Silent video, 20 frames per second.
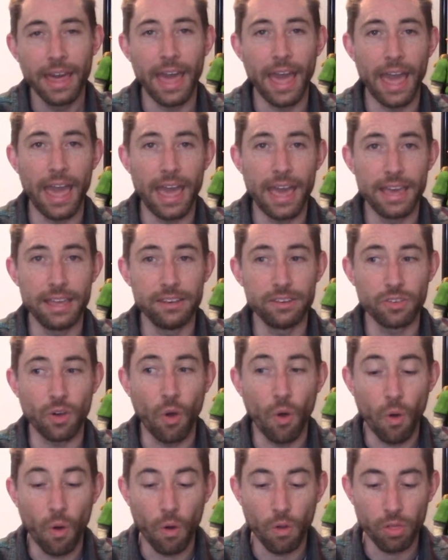and
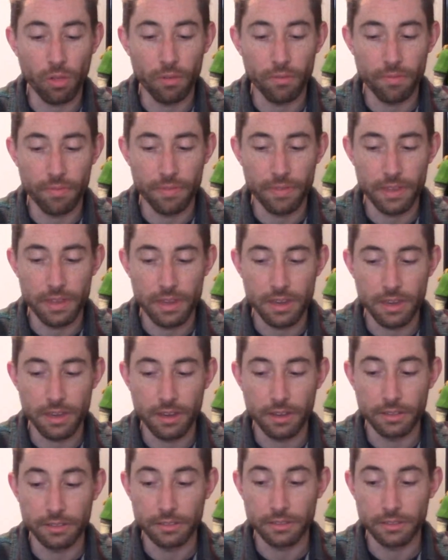all of the